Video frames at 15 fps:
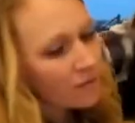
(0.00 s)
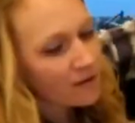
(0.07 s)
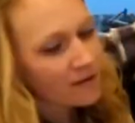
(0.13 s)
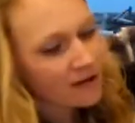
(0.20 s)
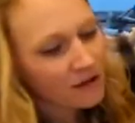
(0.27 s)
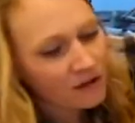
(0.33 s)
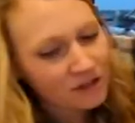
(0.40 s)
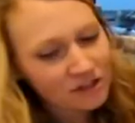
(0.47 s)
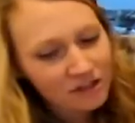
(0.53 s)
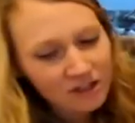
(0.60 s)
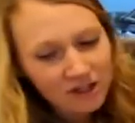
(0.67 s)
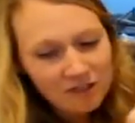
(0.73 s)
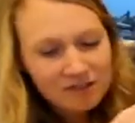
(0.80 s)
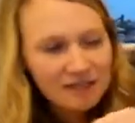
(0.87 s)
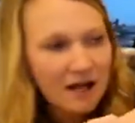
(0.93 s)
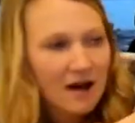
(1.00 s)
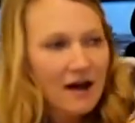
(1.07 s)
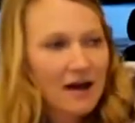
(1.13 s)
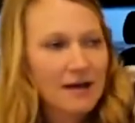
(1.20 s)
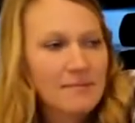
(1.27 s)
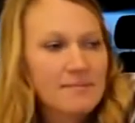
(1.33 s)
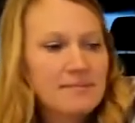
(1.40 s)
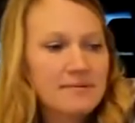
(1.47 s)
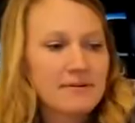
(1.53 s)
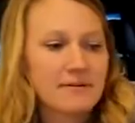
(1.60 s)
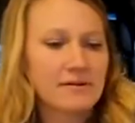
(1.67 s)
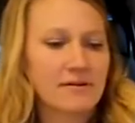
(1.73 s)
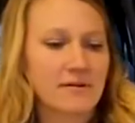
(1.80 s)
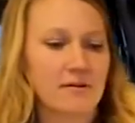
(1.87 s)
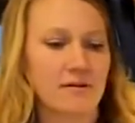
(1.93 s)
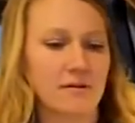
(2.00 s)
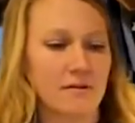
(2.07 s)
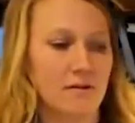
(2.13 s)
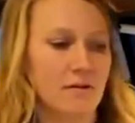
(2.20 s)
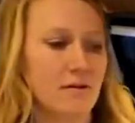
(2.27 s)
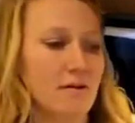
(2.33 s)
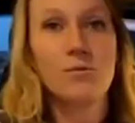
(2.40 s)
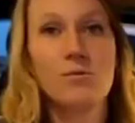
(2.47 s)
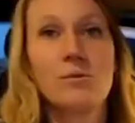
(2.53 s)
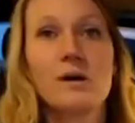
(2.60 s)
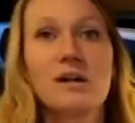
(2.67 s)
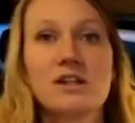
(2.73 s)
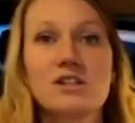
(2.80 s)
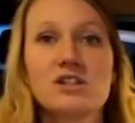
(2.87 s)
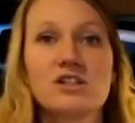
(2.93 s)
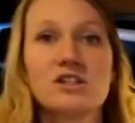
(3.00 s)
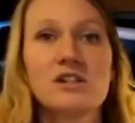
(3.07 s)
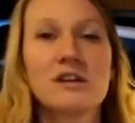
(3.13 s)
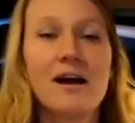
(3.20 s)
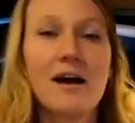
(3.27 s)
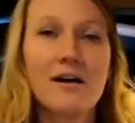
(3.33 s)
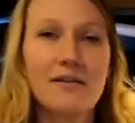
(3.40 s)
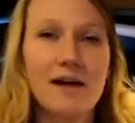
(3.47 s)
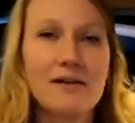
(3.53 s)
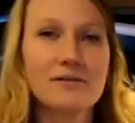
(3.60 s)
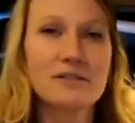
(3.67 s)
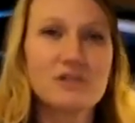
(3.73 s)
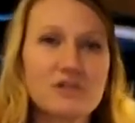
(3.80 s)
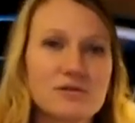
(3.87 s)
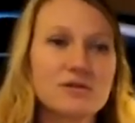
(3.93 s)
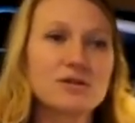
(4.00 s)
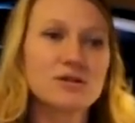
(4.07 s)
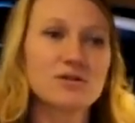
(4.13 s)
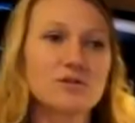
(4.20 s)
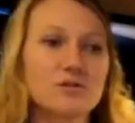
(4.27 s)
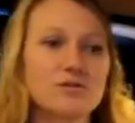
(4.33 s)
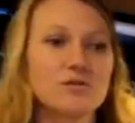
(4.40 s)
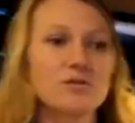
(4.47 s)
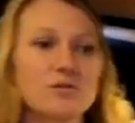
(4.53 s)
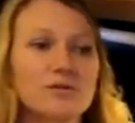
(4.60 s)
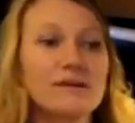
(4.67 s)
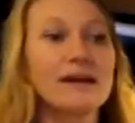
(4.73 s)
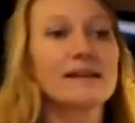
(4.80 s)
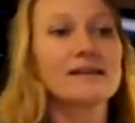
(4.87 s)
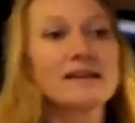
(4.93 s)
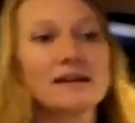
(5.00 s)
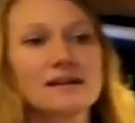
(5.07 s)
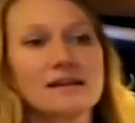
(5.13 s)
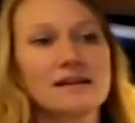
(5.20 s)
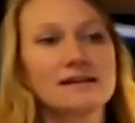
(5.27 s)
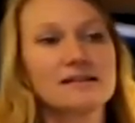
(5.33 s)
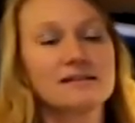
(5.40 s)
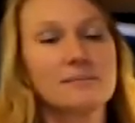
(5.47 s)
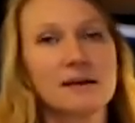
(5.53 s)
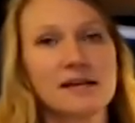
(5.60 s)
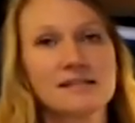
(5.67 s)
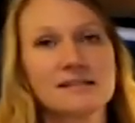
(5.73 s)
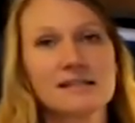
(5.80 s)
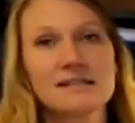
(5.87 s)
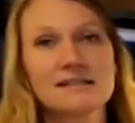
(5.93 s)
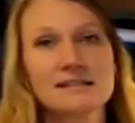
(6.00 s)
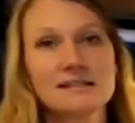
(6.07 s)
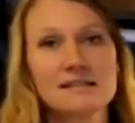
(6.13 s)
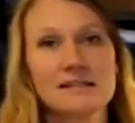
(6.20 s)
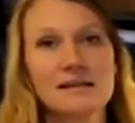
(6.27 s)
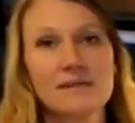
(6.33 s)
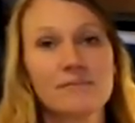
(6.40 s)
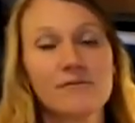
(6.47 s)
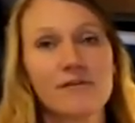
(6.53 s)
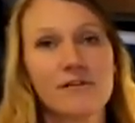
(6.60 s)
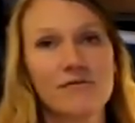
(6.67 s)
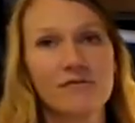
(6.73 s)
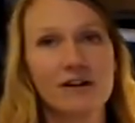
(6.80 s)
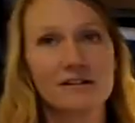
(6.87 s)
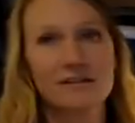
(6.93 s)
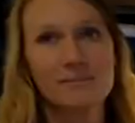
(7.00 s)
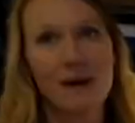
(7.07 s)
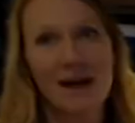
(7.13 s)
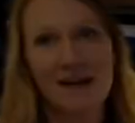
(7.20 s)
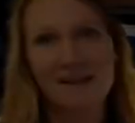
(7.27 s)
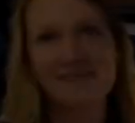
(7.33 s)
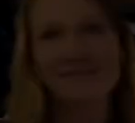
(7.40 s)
with a cushion on top, which allows you to lengthen the space and sleep from front to back.